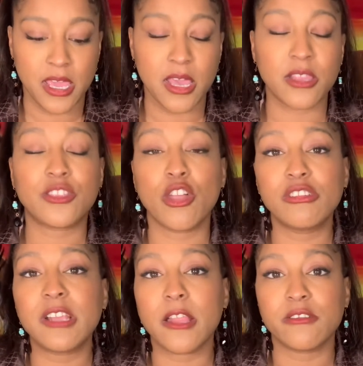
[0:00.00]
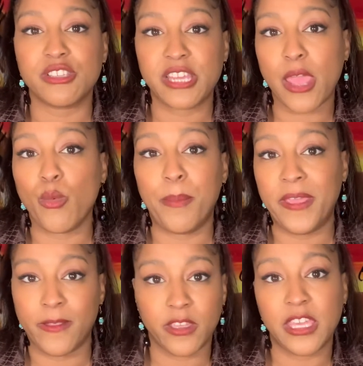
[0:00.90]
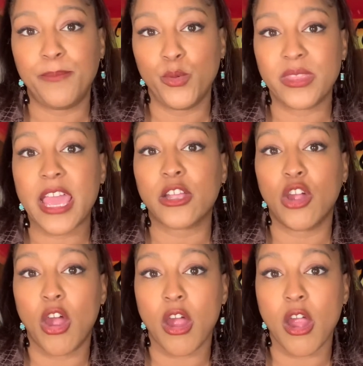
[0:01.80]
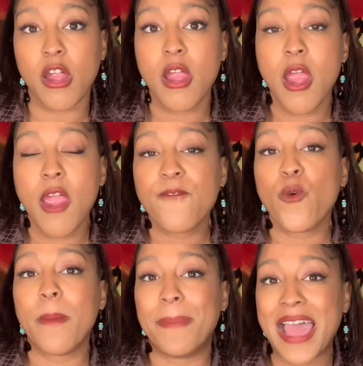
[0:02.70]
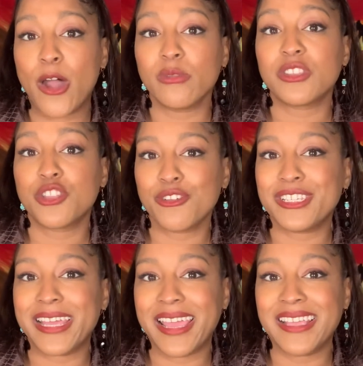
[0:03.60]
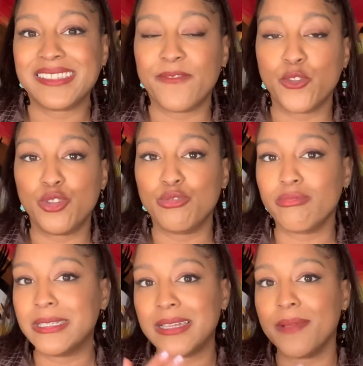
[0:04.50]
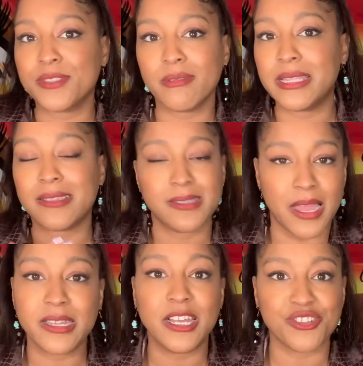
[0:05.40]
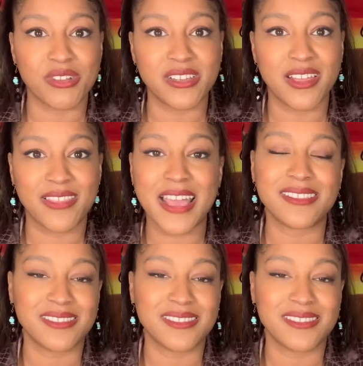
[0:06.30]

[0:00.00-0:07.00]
$30 a day will keep you in that car for about 30 days. If you do 3 times 3, that's 900, and that's the